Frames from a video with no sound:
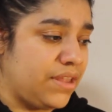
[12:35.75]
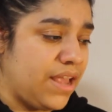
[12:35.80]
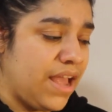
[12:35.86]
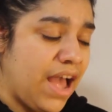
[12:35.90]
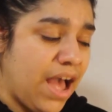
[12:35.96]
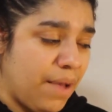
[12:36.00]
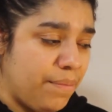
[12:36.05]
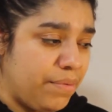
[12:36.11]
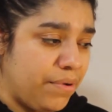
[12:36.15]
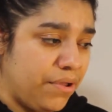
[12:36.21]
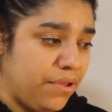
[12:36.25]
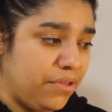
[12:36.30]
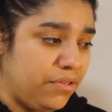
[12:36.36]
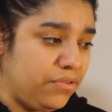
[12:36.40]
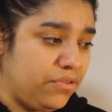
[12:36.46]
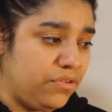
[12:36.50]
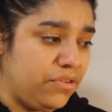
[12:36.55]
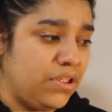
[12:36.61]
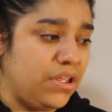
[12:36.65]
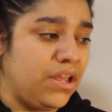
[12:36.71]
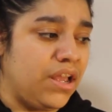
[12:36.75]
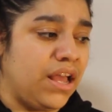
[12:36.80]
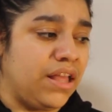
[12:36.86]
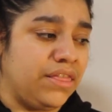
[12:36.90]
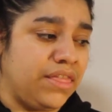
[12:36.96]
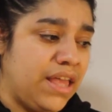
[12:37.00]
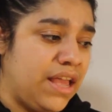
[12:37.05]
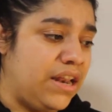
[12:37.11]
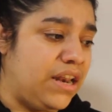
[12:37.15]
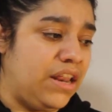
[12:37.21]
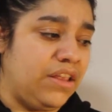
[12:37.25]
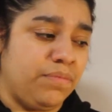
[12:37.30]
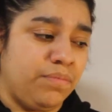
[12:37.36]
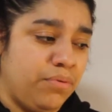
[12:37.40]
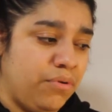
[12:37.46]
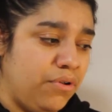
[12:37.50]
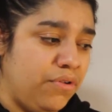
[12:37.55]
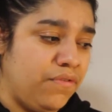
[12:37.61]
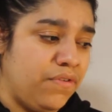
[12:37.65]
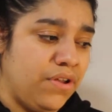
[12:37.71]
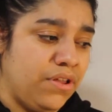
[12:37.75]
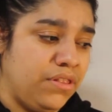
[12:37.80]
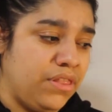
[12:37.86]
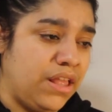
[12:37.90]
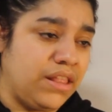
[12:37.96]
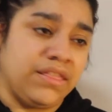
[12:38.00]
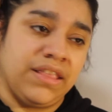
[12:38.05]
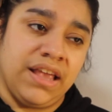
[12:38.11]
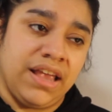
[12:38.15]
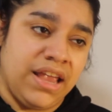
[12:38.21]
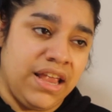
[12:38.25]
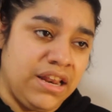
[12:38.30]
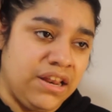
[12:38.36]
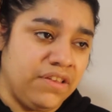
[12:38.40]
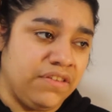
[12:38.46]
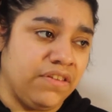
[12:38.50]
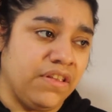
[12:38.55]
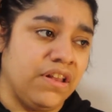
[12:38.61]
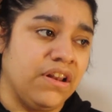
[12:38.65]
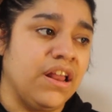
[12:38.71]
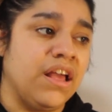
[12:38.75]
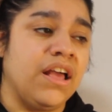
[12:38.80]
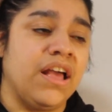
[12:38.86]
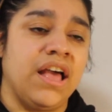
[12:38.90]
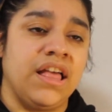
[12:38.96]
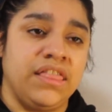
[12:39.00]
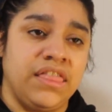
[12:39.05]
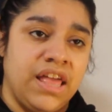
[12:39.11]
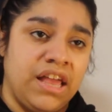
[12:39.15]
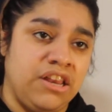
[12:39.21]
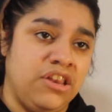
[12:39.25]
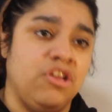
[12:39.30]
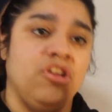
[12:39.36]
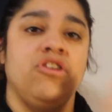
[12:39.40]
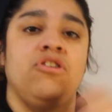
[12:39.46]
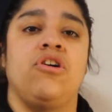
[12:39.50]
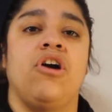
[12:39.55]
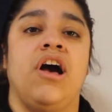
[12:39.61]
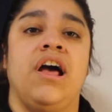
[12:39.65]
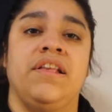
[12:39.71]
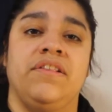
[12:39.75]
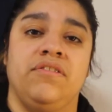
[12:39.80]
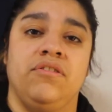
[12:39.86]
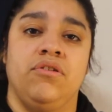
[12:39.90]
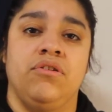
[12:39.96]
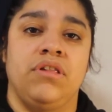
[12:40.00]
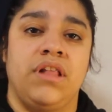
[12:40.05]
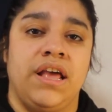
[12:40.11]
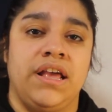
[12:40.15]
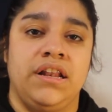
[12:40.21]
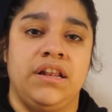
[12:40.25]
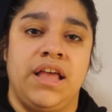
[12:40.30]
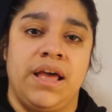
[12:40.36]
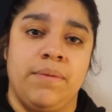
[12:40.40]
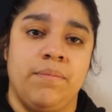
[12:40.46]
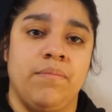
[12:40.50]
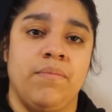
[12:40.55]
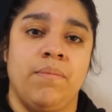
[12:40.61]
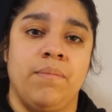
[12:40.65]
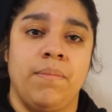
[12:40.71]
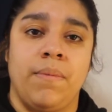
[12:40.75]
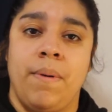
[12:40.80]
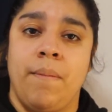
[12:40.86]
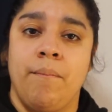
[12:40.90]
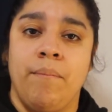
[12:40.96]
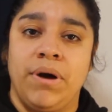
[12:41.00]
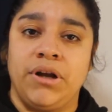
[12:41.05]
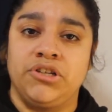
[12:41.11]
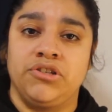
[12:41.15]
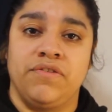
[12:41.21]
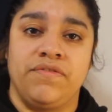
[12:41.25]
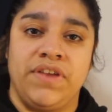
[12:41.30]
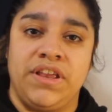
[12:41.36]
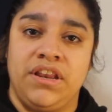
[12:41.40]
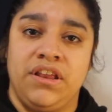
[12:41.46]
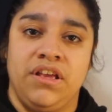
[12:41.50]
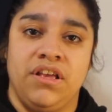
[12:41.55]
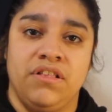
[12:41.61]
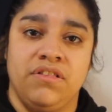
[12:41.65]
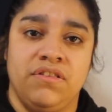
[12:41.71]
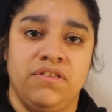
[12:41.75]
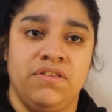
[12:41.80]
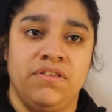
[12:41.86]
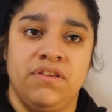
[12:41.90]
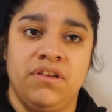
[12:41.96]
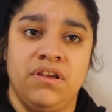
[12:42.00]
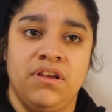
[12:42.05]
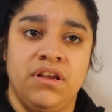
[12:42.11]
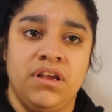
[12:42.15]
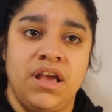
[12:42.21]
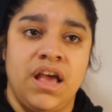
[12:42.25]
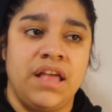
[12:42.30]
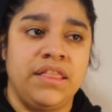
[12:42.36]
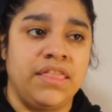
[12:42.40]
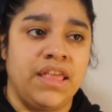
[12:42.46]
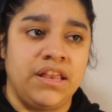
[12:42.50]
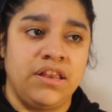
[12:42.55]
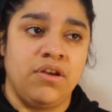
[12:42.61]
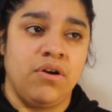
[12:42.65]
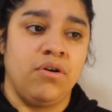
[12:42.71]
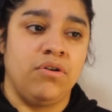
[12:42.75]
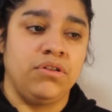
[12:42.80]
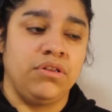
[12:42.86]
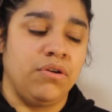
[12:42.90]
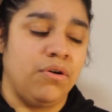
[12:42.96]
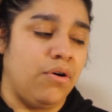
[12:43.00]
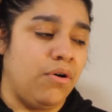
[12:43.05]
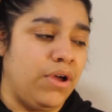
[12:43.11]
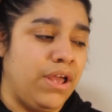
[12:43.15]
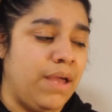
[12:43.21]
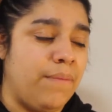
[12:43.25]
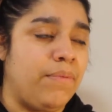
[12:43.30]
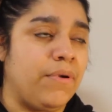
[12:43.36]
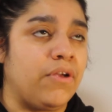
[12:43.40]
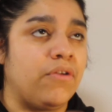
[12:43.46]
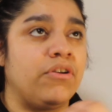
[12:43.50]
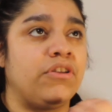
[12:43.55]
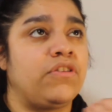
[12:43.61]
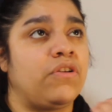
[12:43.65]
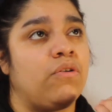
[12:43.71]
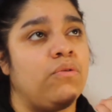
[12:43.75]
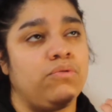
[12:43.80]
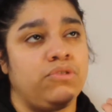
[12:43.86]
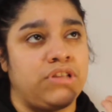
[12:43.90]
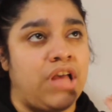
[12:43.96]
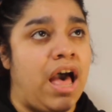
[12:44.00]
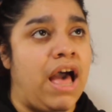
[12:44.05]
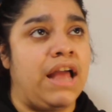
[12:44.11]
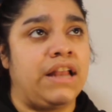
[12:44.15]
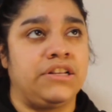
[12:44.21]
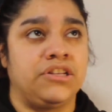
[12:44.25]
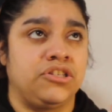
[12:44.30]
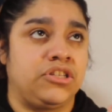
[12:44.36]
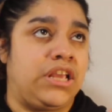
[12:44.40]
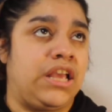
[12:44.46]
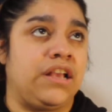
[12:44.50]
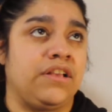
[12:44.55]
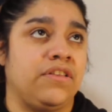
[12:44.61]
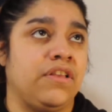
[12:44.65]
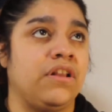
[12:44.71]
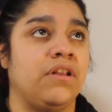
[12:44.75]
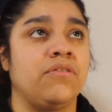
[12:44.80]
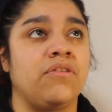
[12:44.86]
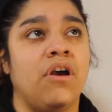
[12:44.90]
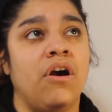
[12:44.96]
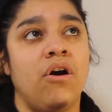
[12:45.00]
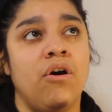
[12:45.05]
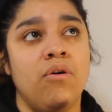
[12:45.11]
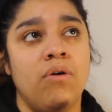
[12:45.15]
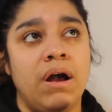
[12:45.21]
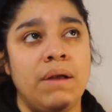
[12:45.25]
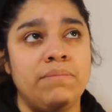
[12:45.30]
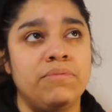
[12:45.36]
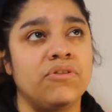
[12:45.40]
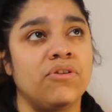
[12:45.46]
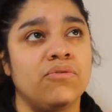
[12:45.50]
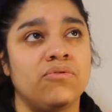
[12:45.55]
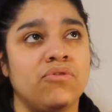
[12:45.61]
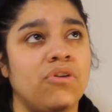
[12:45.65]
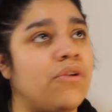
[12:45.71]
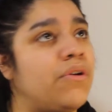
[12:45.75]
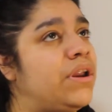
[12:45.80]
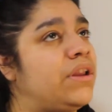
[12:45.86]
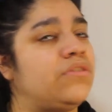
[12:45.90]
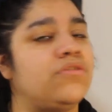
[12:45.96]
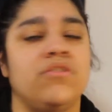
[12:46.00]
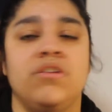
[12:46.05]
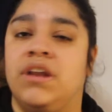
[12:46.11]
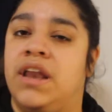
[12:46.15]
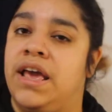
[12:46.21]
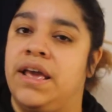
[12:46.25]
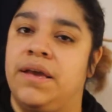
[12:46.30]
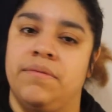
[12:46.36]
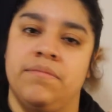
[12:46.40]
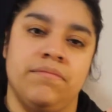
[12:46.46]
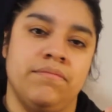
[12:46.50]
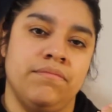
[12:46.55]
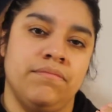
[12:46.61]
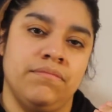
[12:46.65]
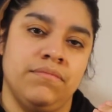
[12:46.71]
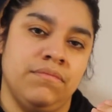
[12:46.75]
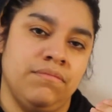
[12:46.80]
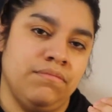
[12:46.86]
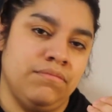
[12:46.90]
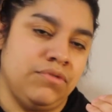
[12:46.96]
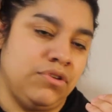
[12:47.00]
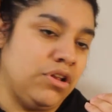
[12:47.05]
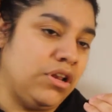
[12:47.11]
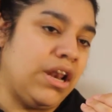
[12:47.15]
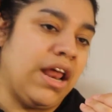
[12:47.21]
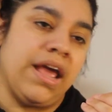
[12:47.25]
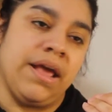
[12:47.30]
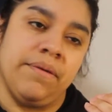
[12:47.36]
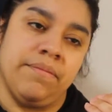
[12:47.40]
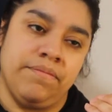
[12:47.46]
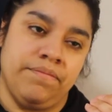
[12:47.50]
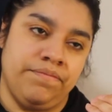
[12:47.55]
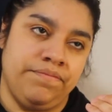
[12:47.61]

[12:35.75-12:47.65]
happens and then it's proven that they're innocent and then you guys look like like a bunch of idiots and then your your hypocritical side just kicks in and says, like, oh I'm so sorry too late too late